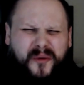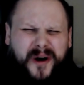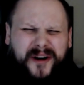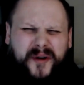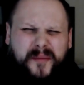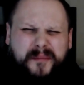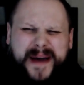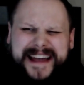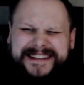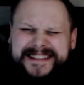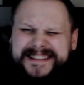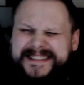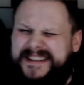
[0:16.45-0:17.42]
Welcome
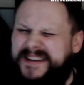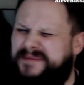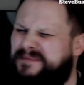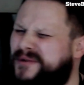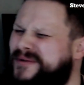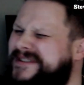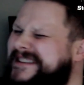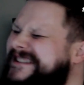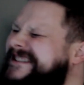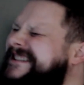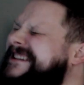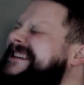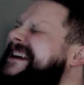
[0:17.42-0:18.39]
back to
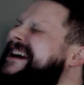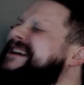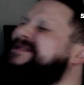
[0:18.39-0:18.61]
SteveBussaGS.